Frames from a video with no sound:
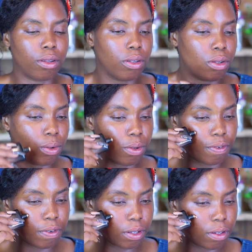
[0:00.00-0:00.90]
a glowy
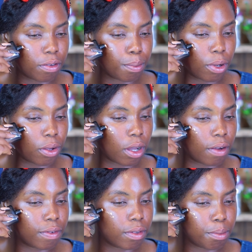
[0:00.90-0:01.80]
finish, but you
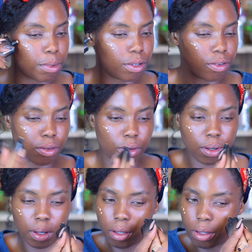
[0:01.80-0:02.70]
have to make
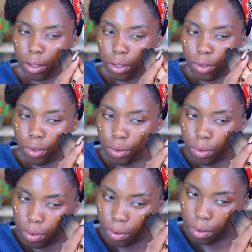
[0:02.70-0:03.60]
sure
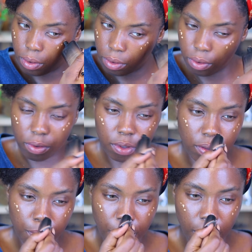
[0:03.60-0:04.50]
you use
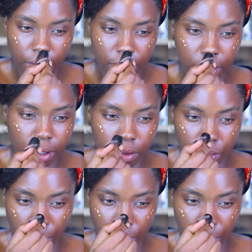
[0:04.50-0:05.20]
it sparingly.